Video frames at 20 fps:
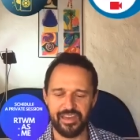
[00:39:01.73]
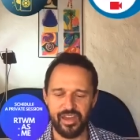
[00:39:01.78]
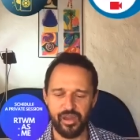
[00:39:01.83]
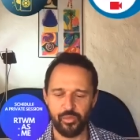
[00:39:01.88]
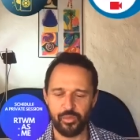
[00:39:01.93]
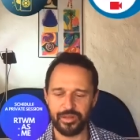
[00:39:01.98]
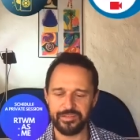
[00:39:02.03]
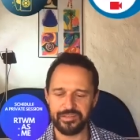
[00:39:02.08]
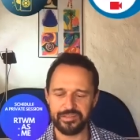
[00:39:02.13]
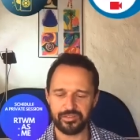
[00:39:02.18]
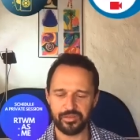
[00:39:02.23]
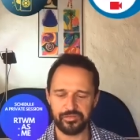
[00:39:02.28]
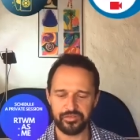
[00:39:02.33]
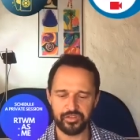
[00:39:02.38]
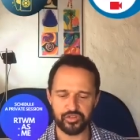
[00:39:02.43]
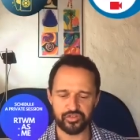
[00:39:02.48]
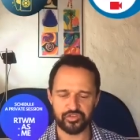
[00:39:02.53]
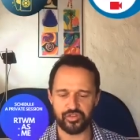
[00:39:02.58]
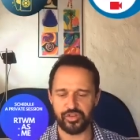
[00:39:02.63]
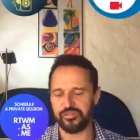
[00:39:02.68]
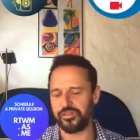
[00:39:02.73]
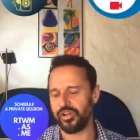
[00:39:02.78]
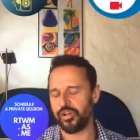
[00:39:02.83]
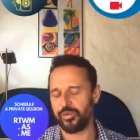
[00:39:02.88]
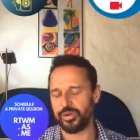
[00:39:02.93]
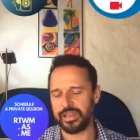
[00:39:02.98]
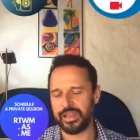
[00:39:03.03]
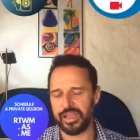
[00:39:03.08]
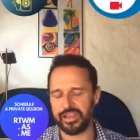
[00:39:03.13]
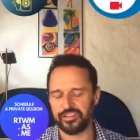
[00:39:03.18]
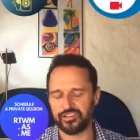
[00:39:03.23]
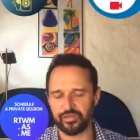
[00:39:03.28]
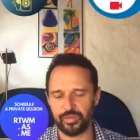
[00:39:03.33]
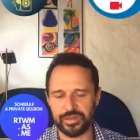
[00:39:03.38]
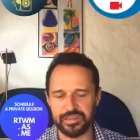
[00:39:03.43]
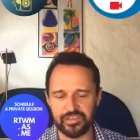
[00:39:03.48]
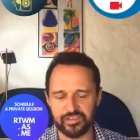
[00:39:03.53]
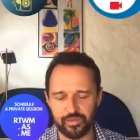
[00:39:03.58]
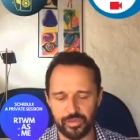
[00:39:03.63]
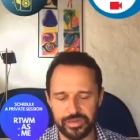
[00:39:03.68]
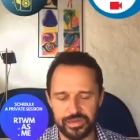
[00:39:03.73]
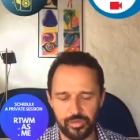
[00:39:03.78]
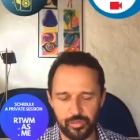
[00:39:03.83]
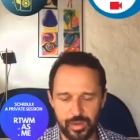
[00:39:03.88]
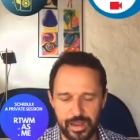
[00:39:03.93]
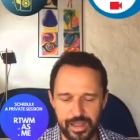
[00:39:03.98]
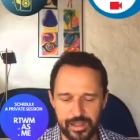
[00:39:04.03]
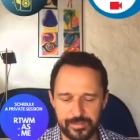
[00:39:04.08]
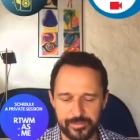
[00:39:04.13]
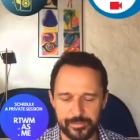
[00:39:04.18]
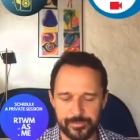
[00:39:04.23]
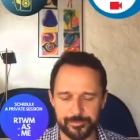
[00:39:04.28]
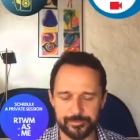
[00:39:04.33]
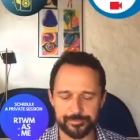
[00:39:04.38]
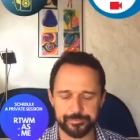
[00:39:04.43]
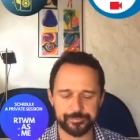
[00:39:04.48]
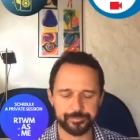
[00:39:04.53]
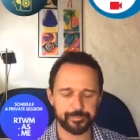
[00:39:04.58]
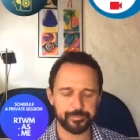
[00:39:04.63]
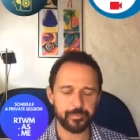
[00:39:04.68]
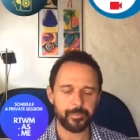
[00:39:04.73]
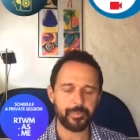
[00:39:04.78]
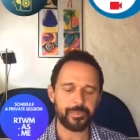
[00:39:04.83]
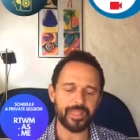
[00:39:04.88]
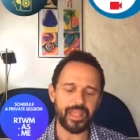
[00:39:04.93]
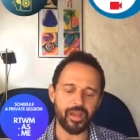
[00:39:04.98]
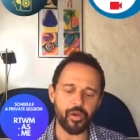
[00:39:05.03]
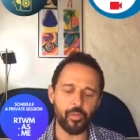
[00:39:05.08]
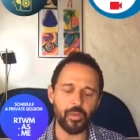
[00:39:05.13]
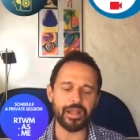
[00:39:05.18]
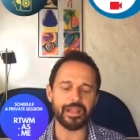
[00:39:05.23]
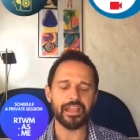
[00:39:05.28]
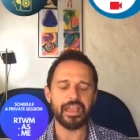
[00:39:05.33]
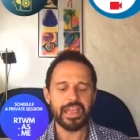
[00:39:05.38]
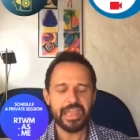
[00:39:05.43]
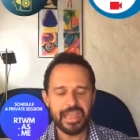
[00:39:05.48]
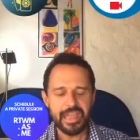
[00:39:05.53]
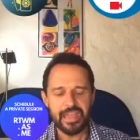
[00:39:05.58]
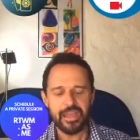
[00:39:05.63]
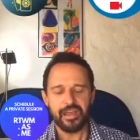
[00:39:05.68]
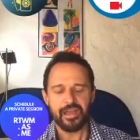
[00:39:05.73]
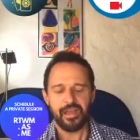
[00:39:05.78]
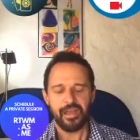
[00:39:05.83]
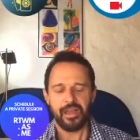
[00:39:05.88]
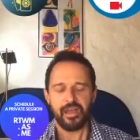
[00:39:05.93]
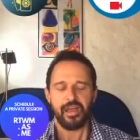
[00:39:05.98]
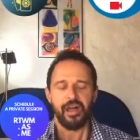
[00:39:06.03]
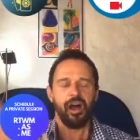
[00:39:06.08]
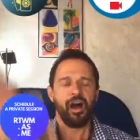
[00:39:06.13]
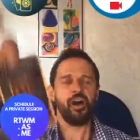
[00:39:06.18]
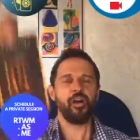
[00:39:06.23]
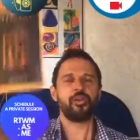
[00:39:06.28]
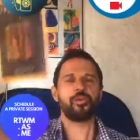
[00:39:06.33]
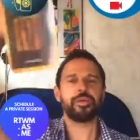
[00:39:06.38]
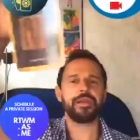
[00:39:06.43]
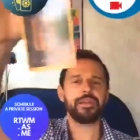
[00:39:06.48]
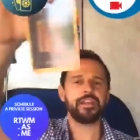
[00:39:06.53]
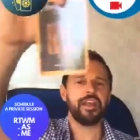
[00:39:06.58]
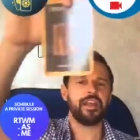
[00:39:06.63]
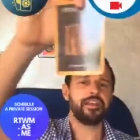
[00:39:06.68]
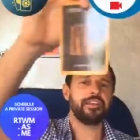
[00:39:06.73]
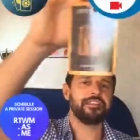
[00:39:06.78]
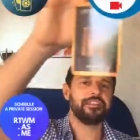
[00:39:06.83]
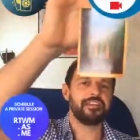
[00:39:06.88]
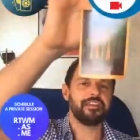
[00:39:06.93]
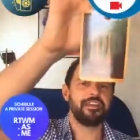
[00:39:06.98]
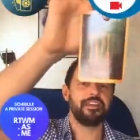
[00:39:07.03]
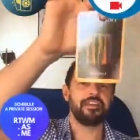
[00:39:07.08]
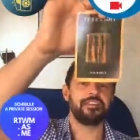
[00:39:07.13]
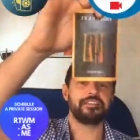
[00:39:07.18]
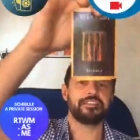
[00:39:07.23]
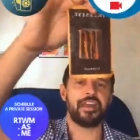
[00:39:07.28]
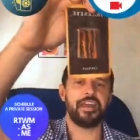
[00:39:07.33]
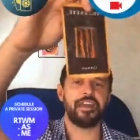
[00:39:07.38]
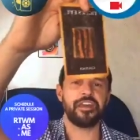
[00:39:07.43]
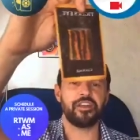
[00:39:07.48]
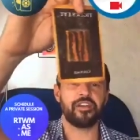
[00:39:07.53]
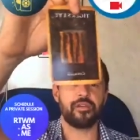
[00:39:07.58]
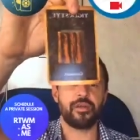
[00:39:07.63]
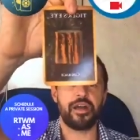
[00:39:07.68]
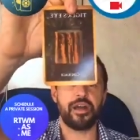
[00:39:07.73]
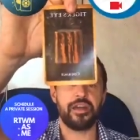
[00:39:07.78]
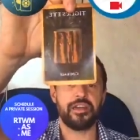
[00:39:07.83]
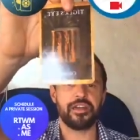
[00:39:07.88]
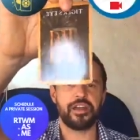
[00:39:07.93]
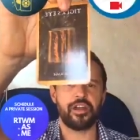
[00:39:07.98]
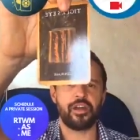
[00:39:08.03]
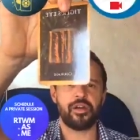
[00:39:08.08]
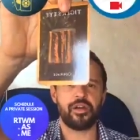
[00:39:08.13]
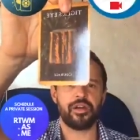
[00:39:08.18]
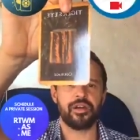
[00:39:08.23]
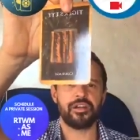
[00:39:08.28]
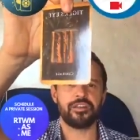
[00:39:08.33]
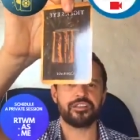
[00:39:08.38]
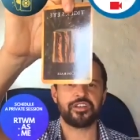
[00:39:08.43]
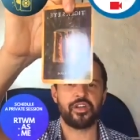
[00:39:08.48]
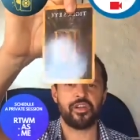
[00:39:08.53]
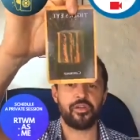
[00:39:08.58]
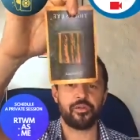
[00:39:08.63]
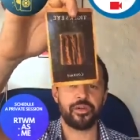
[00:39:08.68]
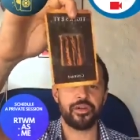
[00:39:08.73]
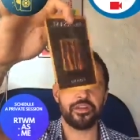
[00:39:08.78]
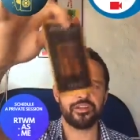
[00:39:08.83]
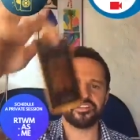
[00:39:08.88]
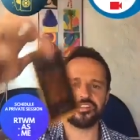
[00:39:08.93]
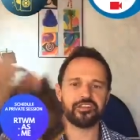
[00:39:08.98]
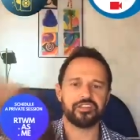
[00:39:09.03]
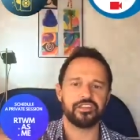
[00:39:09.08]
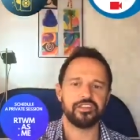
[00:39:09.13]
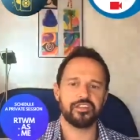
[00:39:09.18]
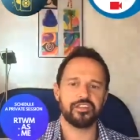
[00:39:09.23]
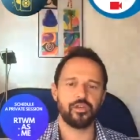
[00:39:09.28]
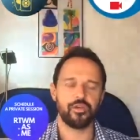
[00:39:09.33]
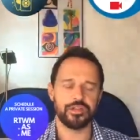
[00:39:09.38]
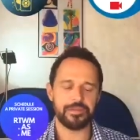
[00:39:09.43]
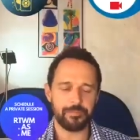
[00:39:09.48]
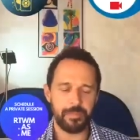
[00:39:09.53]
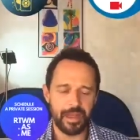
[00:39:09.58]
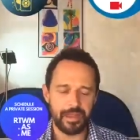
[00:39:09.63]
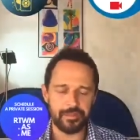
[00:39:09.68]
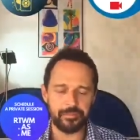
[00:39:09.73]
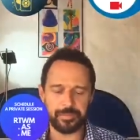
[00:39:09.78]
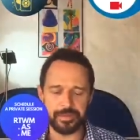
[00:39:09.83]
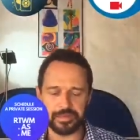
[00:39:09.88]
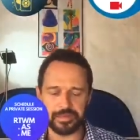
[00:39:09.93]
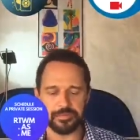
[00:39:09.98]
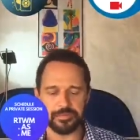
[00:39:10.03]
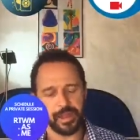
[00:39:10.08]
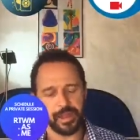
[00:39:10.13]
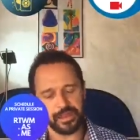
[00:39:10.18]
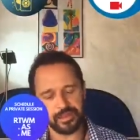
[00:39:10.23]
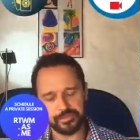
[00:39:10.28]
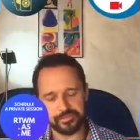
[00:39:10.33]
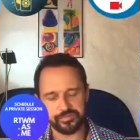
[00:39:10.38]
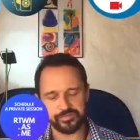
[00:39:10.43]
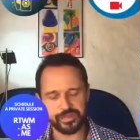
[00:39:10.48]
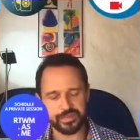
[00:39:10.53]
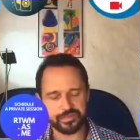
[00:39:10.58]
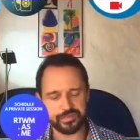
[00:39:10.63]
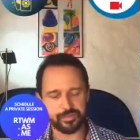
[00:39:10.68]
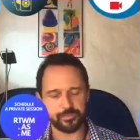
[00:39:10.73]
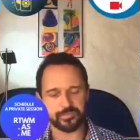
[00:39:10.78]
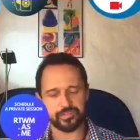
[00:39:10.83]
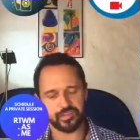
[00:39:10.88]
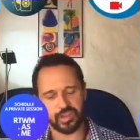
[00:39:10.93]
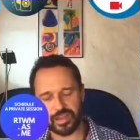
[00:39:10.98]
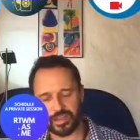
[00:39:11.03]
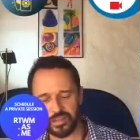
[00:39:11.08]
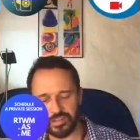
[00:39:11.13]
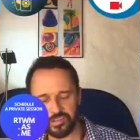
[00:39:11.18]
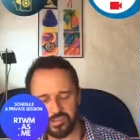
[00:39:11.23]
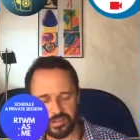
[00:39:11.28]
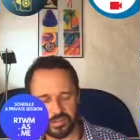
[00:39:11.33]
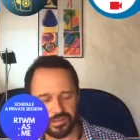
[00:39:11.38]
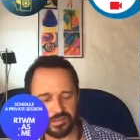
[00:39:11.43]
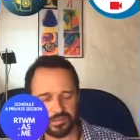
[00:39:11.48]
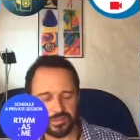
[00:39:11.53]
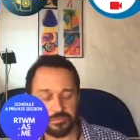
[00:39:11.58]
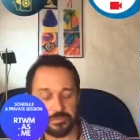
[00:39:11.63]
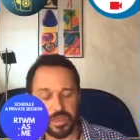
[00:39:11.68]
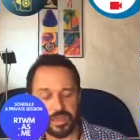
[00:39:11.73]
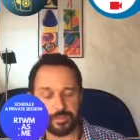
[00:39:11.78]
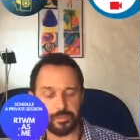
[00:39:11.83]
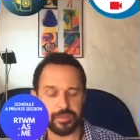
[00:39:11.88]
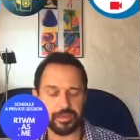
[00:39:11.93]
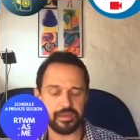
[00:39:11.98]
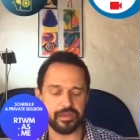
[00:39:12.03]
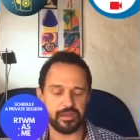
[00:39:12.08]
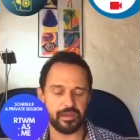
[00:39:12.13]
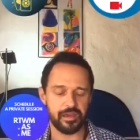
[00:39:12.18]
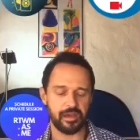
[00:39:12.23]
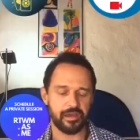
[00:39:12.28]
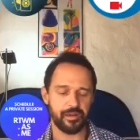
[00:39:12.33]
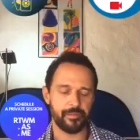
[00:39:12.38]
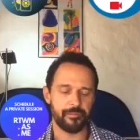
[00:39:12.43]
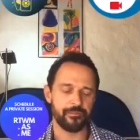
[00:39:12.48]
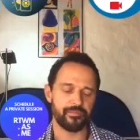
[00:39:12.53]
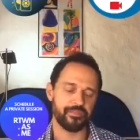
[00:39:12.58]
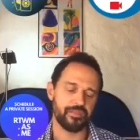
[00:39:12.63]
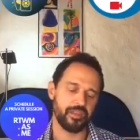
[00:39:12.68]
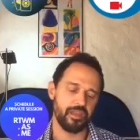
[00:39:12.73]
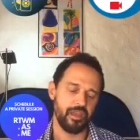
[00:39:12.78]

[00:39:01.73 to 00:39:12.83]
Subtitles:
what is the future of Anguilla in 2021. Well, Anguilla is a tiger eye card, courage. You know, it might face some challenges, maybe, and